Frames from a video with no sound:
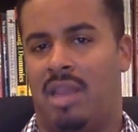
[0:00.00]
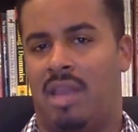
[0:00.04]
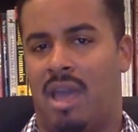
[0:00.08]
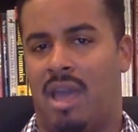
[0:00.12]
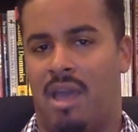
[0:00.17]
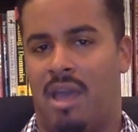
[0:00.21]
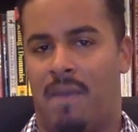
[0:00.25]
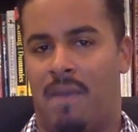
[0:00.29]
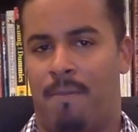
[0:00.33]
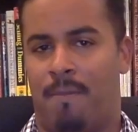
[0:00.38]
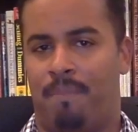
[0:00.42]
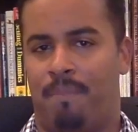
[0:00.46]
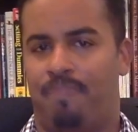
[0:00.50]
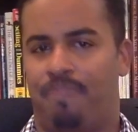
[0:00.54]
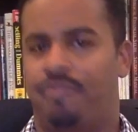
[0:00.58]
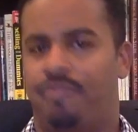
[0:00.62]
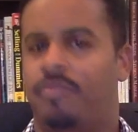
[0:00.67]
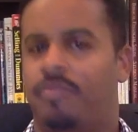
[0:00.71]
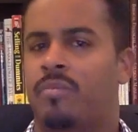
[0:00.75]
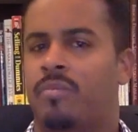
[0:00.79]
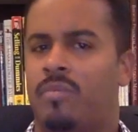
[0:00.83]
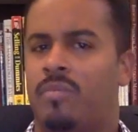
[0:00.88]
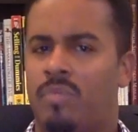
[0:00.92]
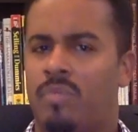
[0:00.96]
and
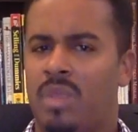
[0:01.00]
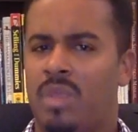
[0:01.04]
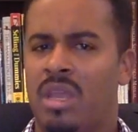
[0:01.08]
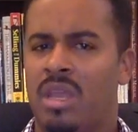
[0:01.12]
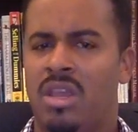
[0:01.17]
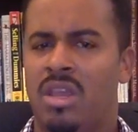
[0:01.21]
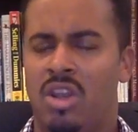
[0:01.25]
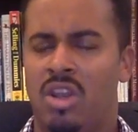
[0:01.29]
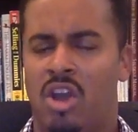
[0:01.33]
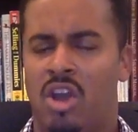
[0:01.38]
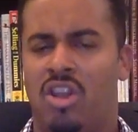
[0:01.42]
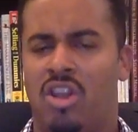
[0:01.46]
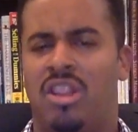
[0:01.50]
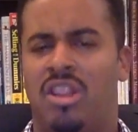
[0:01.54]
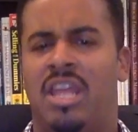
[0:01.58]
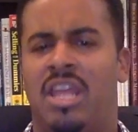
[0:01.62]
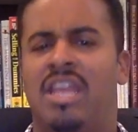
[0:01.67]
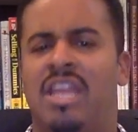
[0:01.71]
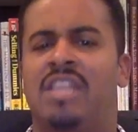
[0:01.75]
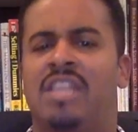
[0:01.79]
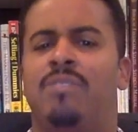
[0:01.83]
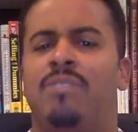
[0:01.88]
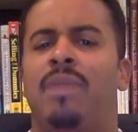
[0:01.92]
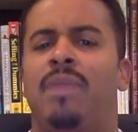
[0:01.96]
they
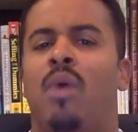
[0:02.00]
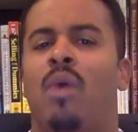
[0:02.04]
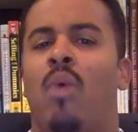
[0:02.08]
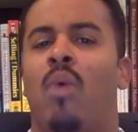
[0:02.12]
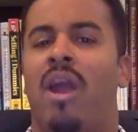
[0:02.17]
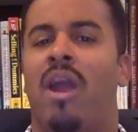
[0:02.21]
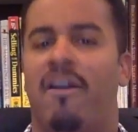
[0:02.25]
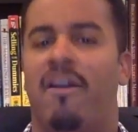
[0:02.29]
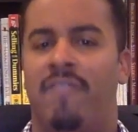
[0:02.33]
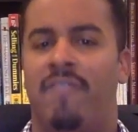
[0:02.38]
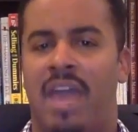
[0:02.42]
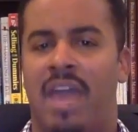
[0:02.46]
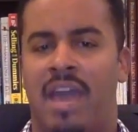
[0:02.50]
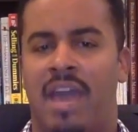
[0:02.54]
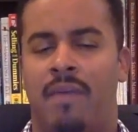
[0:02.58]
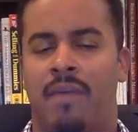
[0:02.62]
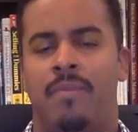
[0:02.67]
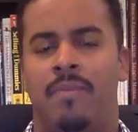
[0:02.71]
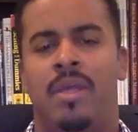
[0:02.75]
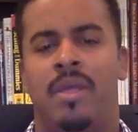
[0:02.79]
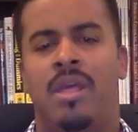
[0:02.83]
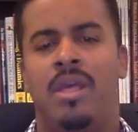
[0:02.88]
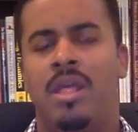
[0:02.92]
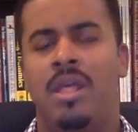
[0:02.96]
need to be aware of
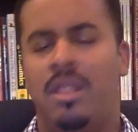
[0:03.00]
that.